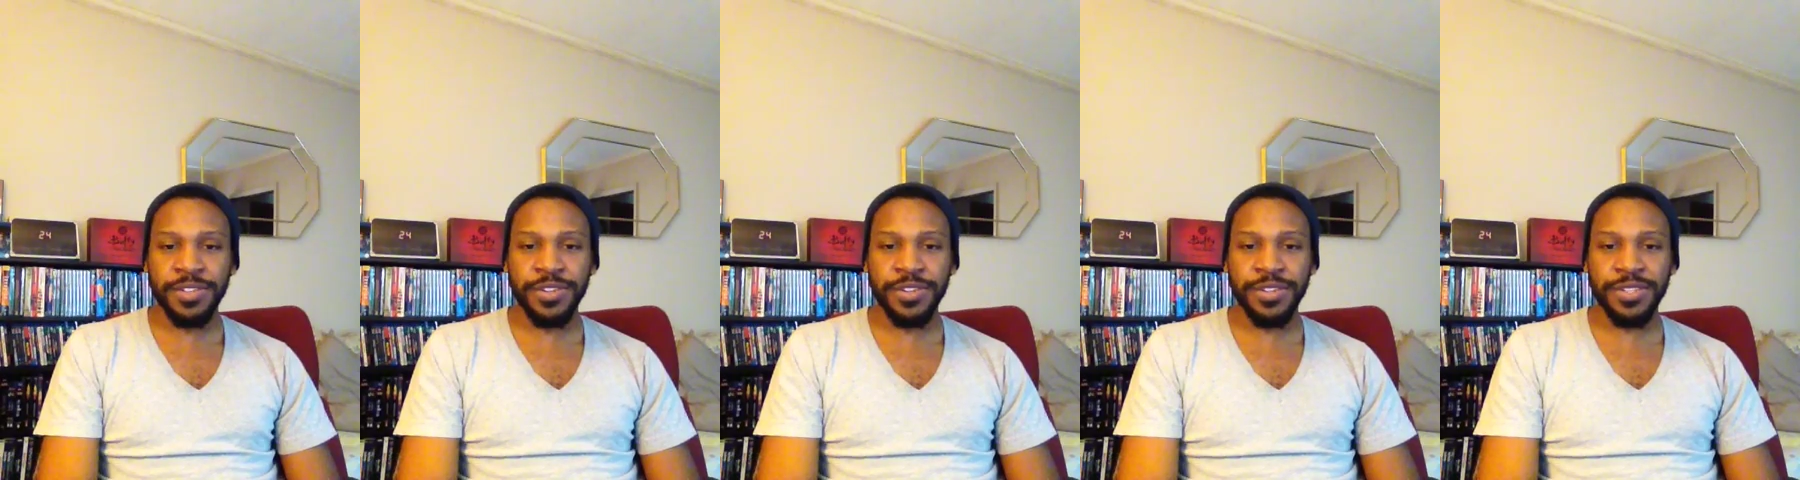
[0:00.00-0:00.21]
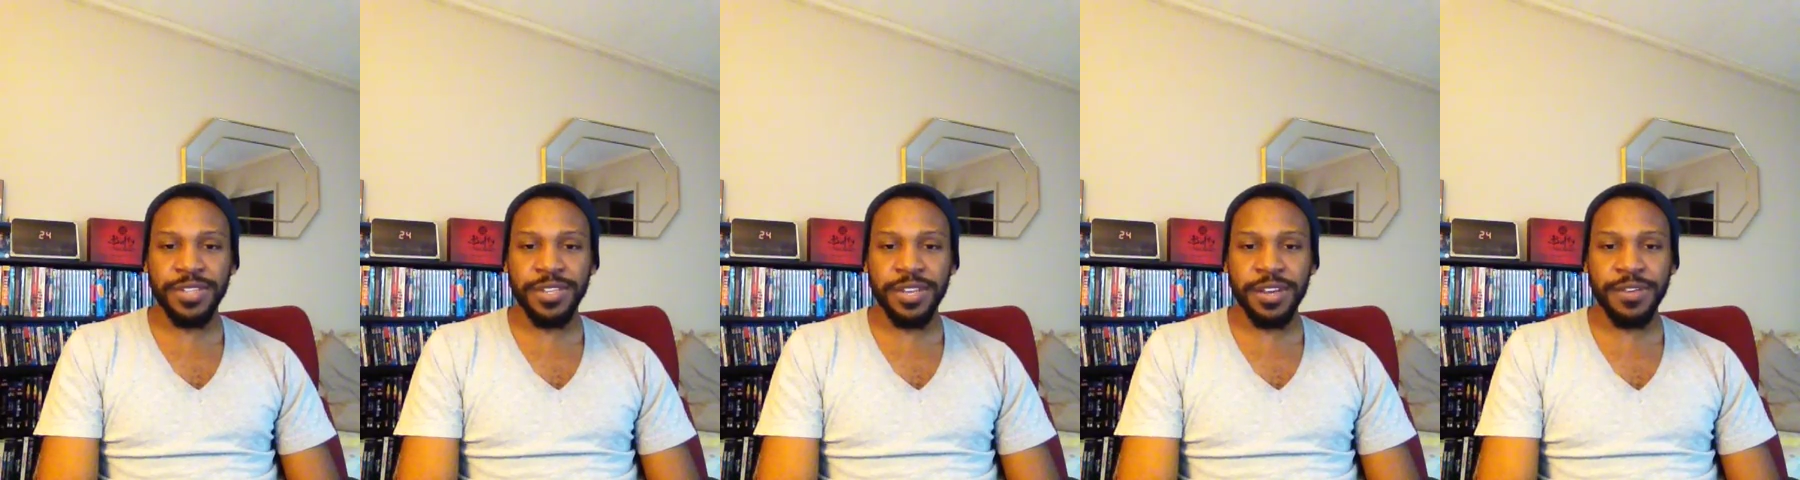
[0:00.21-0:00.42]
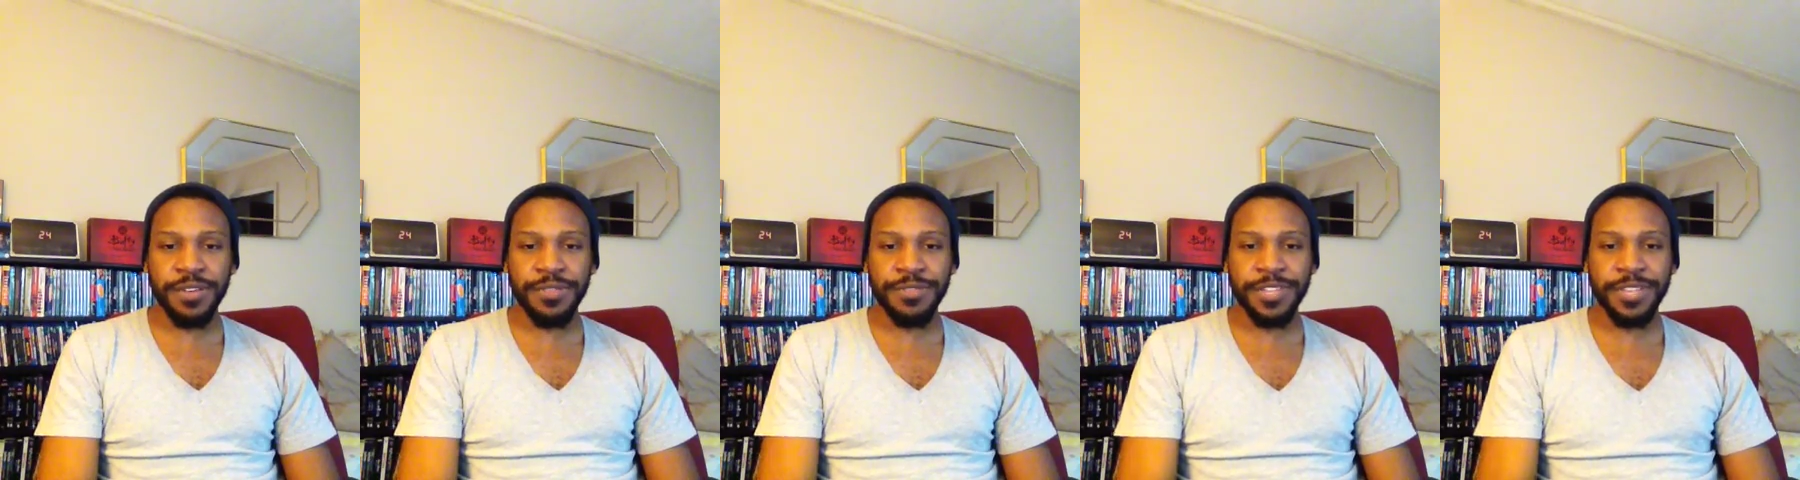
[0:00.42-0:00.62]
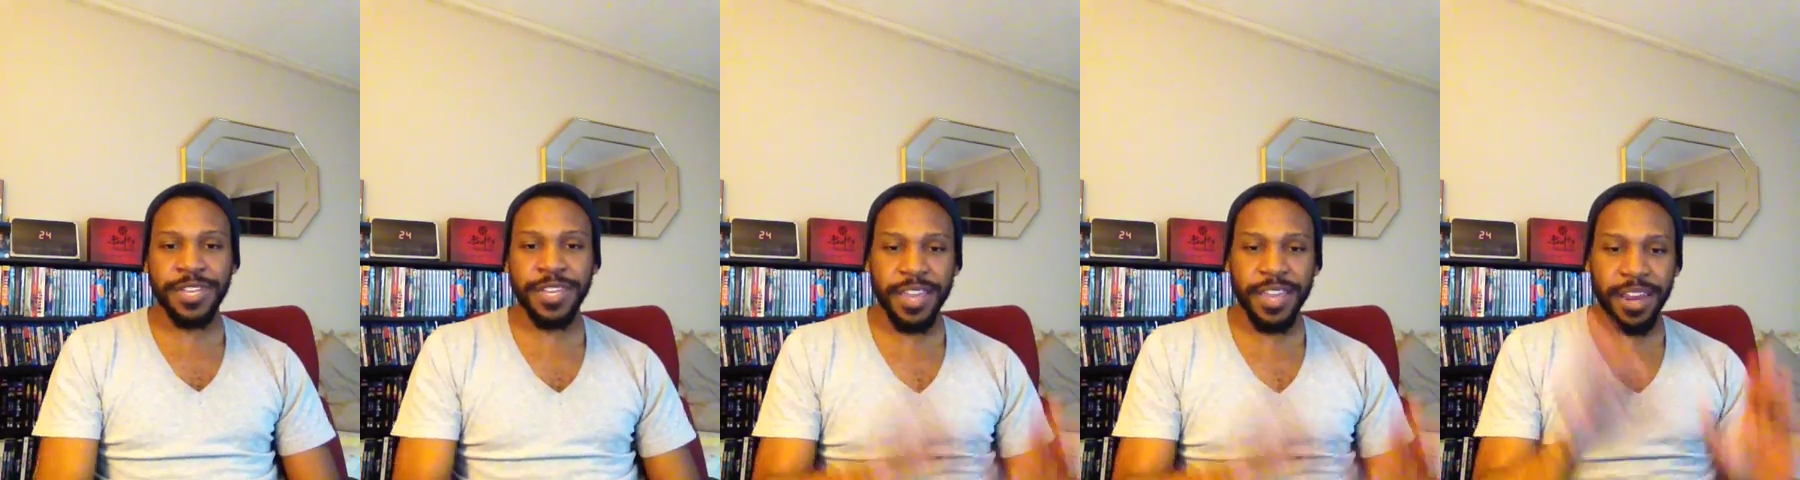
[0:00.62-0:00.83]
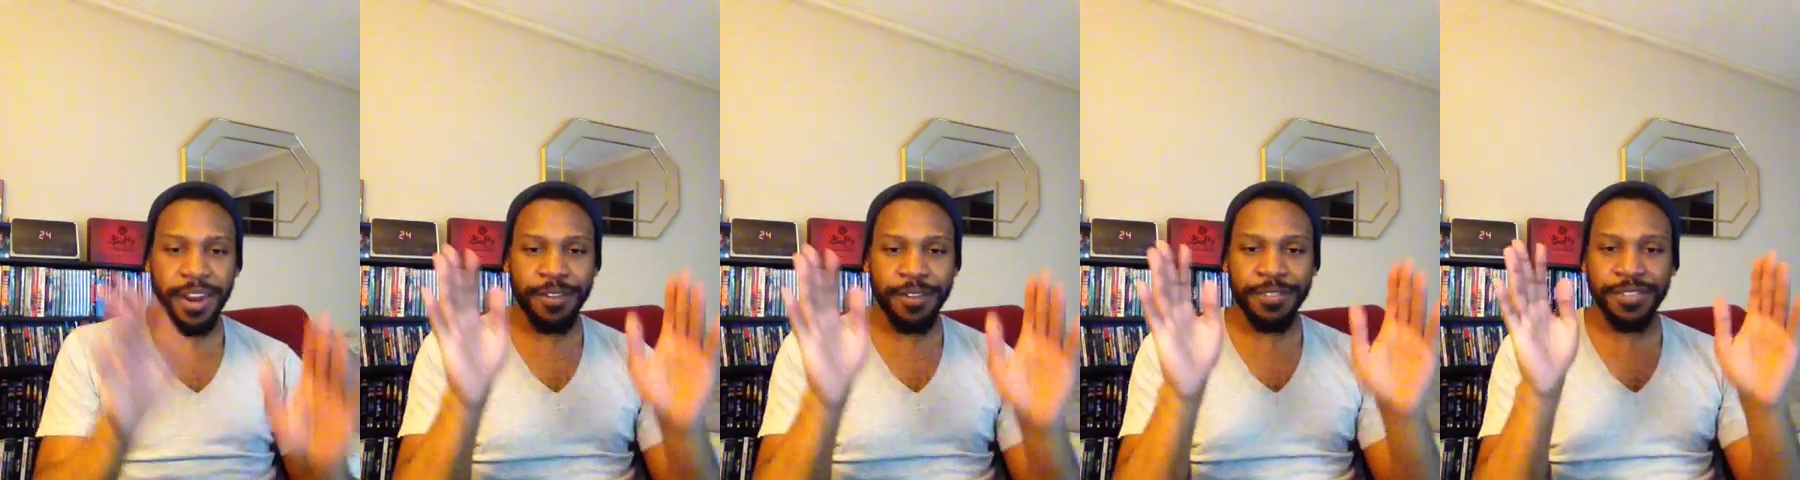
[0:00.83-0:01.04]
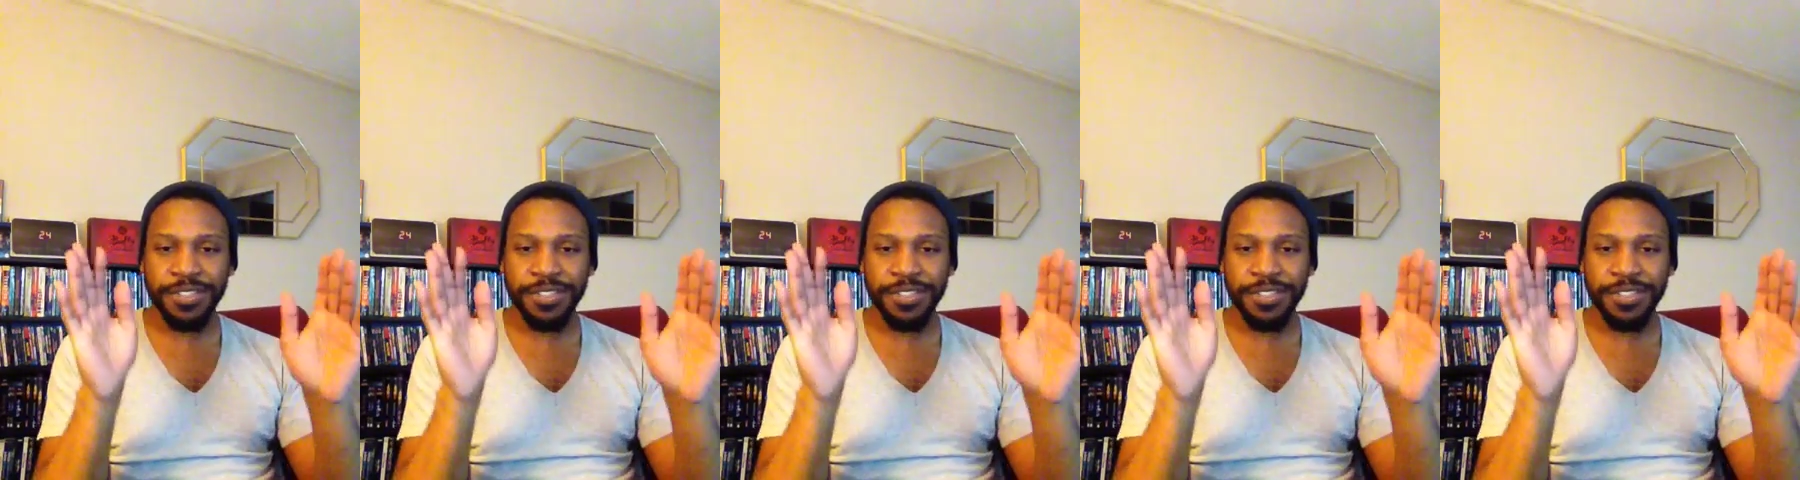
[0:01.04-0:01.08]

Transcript: yourself. Take care of